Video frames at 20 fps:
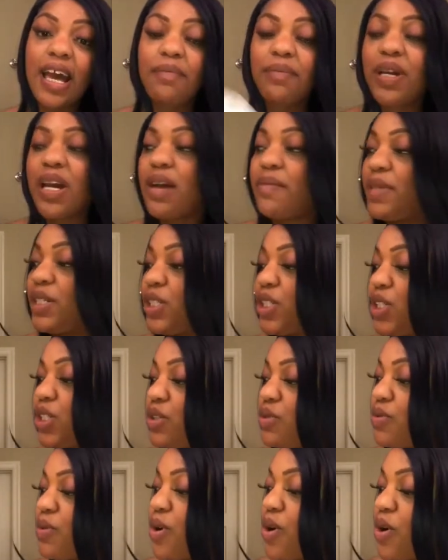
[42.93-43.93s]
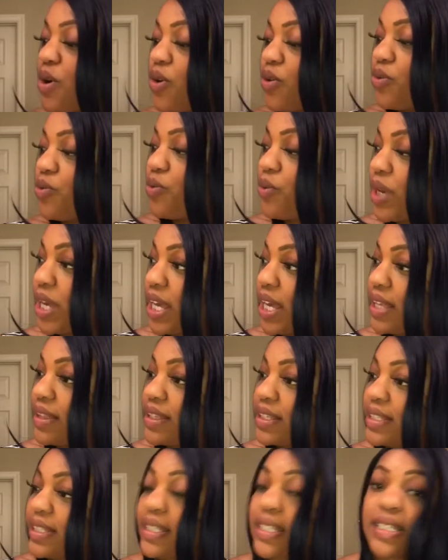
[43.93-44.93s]
I'm coming to you all
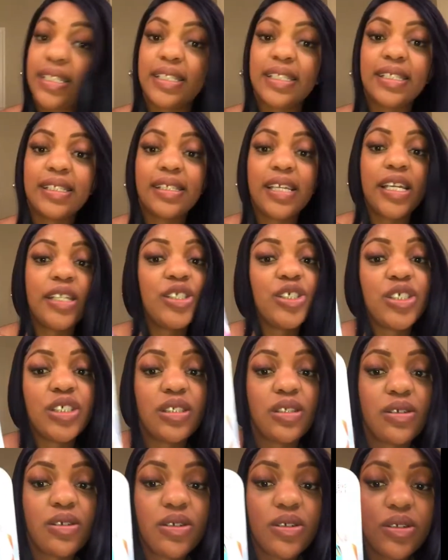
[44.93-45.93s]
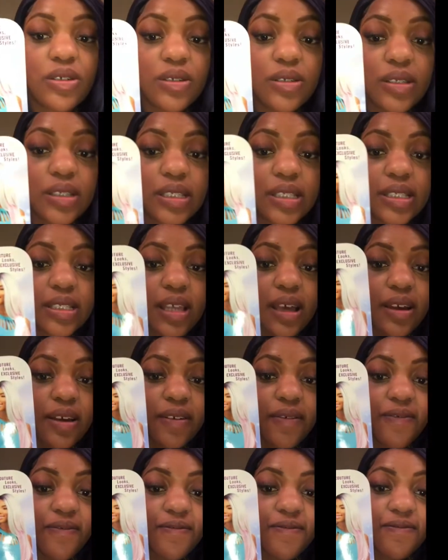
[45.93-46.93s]
with Sensational's
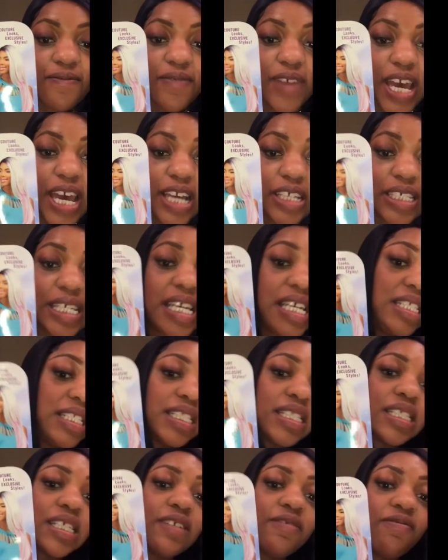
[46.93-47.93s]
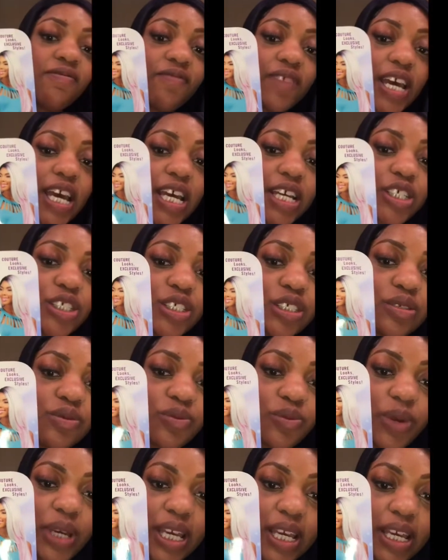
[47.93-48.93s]
Instant
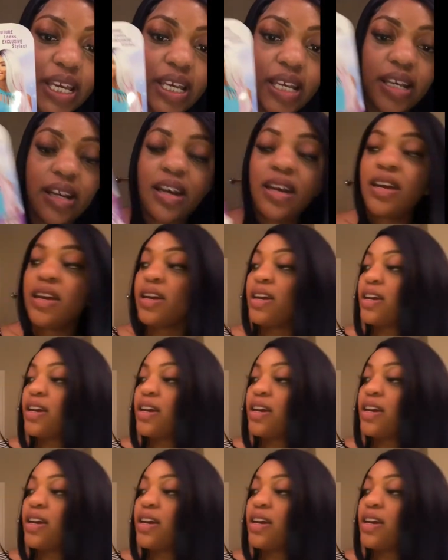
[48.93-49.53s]
Fashion Wig